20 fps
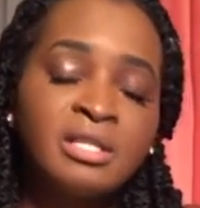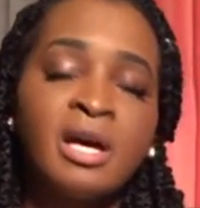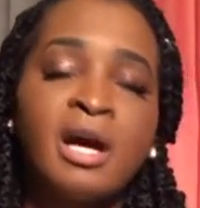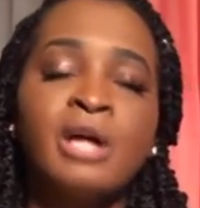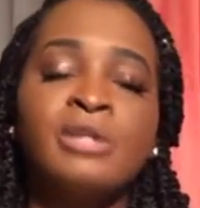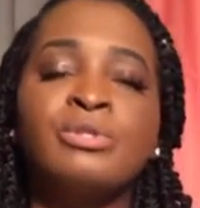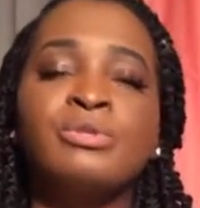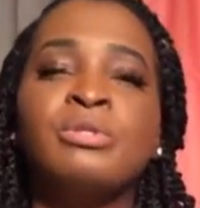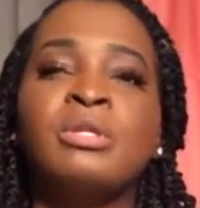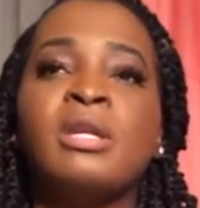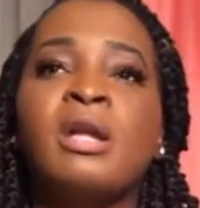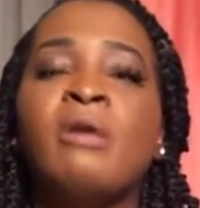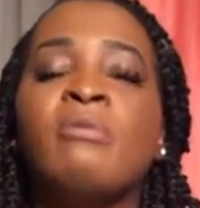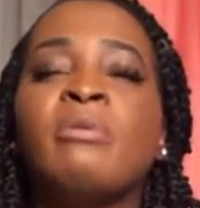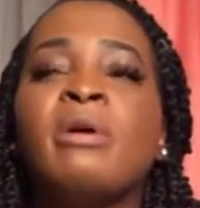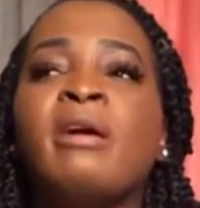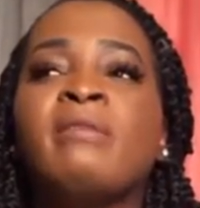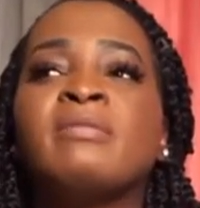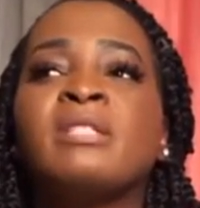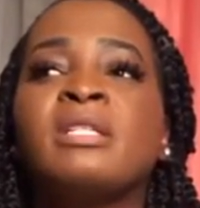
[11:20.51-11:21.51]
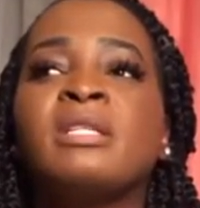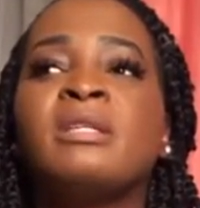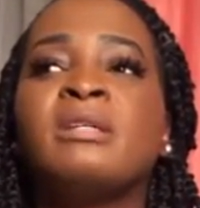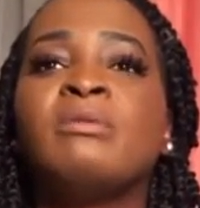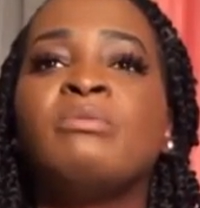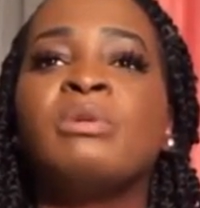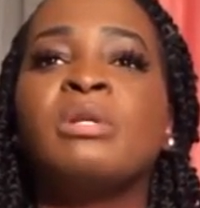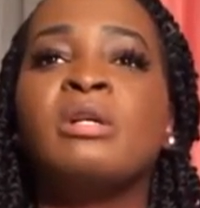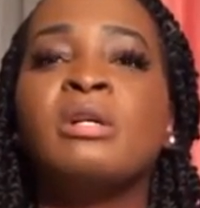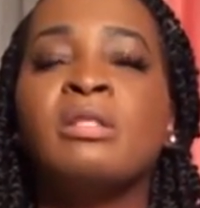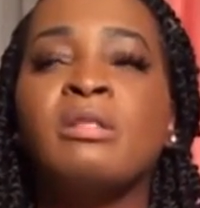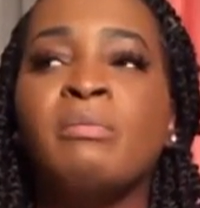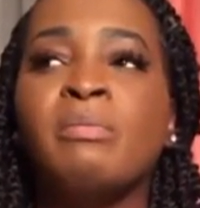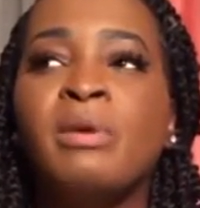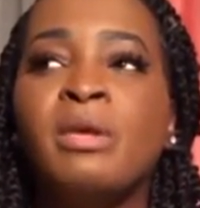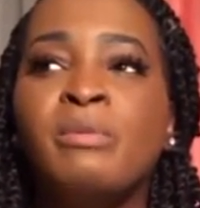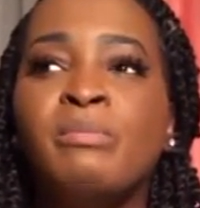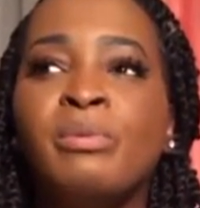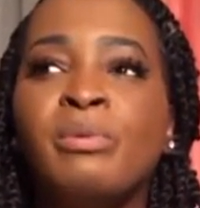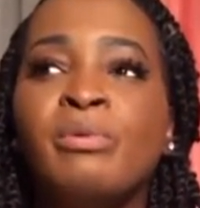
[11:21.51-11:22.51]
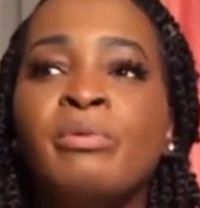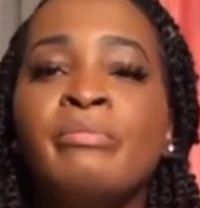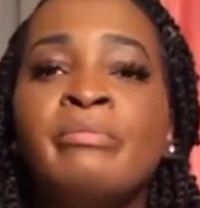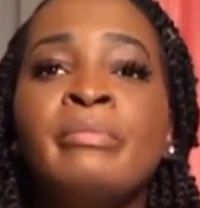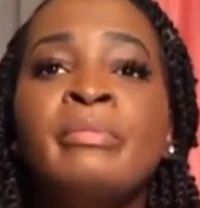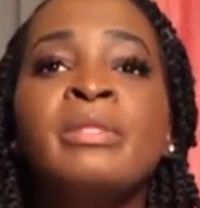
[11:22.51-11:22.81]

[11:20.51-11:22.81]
God knew that I would have to deal with other people,